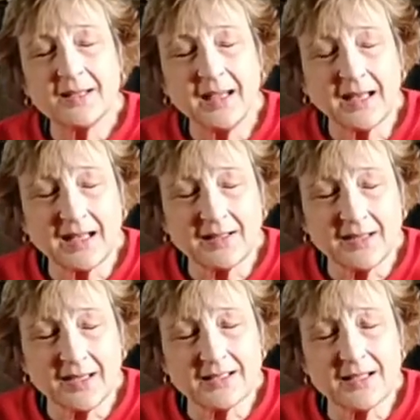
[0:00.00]
getting
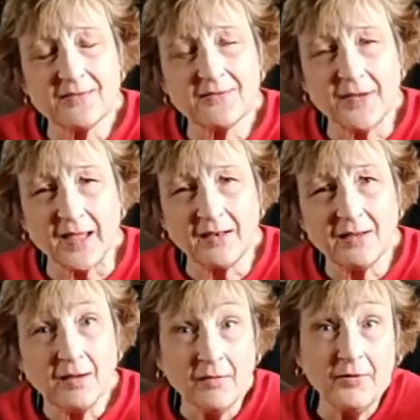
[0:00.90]
clicked and fed
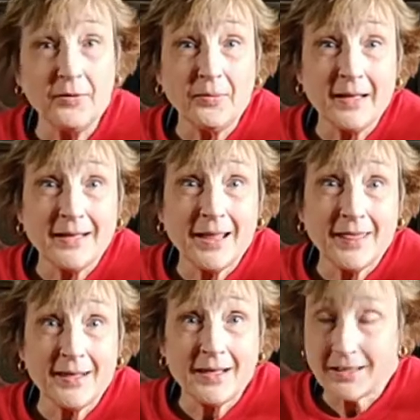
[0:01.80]
for doing
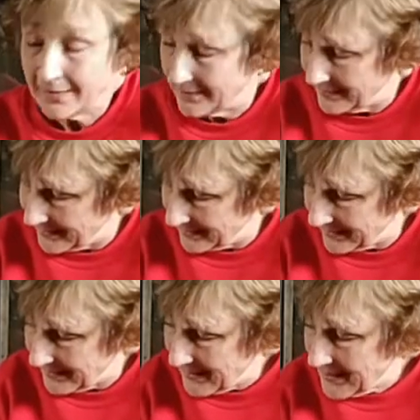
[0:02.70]
nothing.
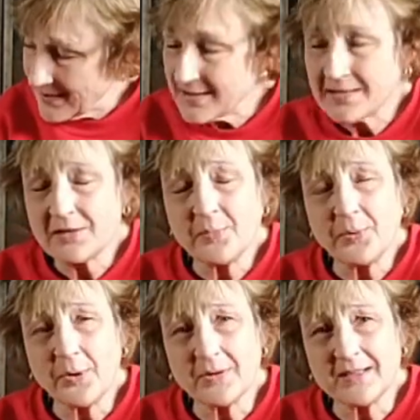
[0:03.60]
This is an
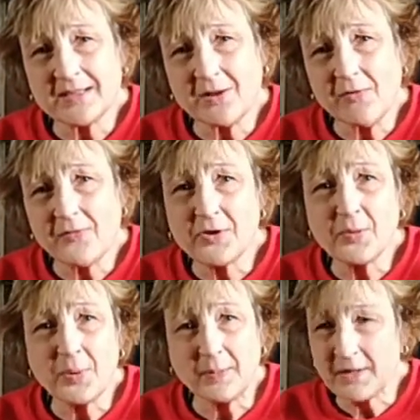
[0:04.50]
important skill for
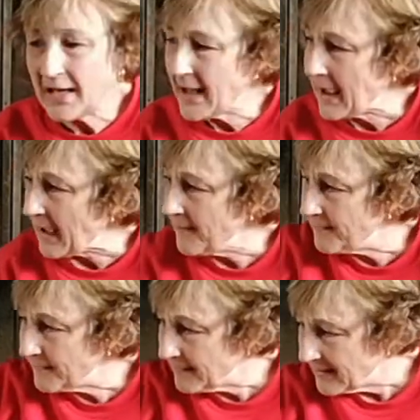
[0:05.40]
your puppy to have.
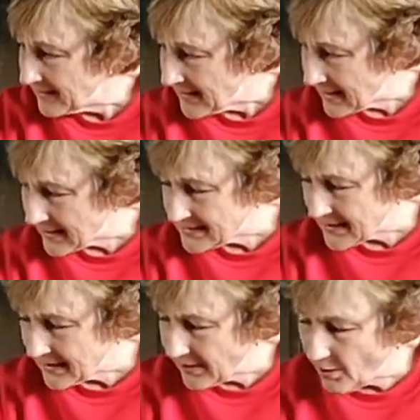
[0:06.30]
As
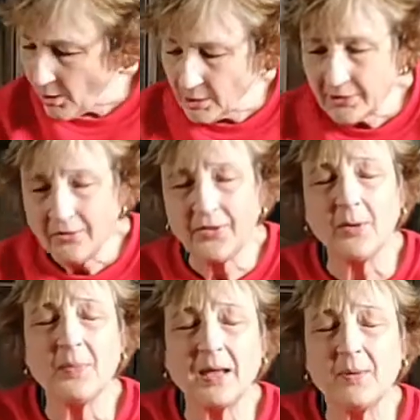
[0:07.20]
they get older,
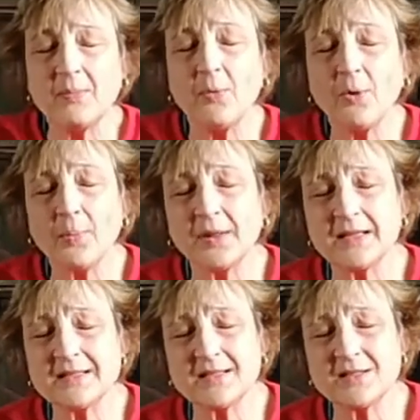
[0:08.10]
there may be more
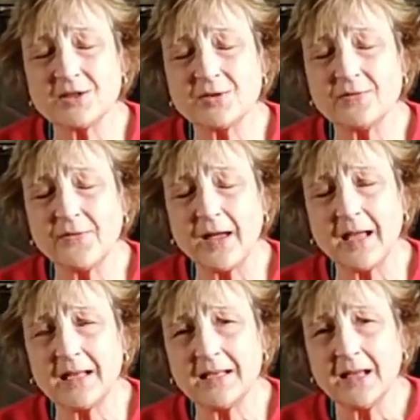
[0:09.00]
places that you'll
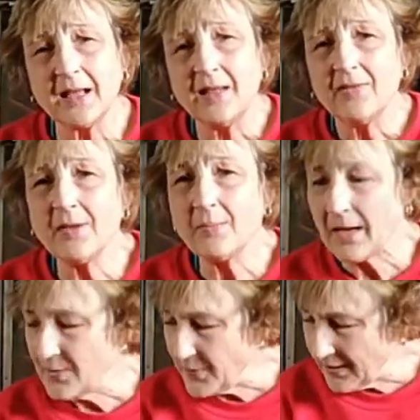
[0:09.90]
find that
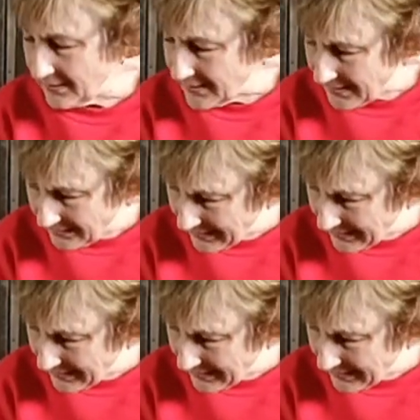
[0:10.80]
might be a little